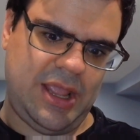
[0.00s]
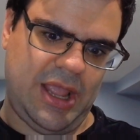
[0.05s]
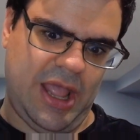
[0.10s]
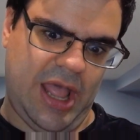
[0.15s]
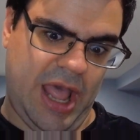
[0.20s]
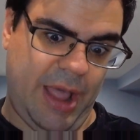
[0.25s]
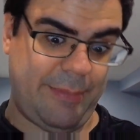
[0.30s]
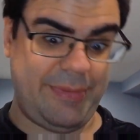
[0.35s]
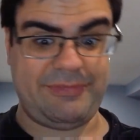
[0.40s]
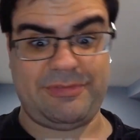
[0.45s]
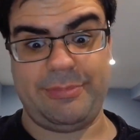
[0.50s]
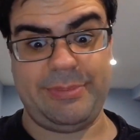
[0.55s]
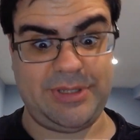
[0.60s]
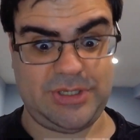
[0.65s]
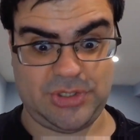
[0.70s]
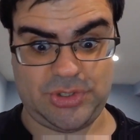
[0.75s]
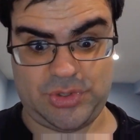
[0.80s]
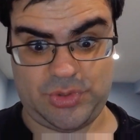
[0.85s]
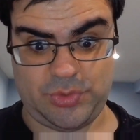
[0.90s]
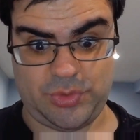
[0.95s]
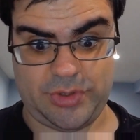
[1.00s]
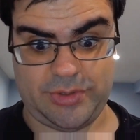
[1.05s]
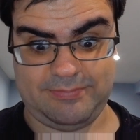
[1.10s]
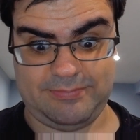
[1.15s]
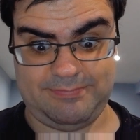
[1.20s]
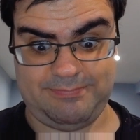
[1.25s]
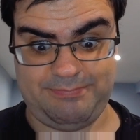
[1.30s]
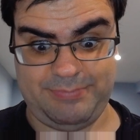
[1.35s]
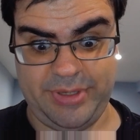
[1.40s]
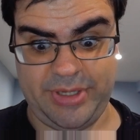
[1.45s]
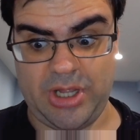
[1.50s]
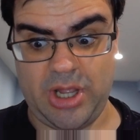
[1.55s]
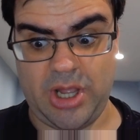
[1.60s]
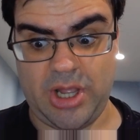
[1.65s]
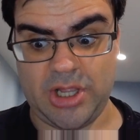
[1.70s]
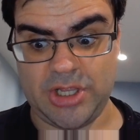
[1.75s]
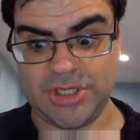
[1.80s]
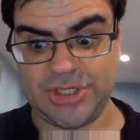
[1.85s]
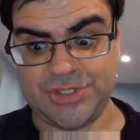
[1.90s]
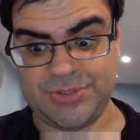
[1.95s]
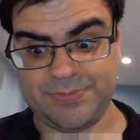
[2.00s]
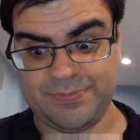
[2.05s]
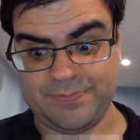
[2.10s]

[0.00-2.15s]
I'm gonna have to make this short because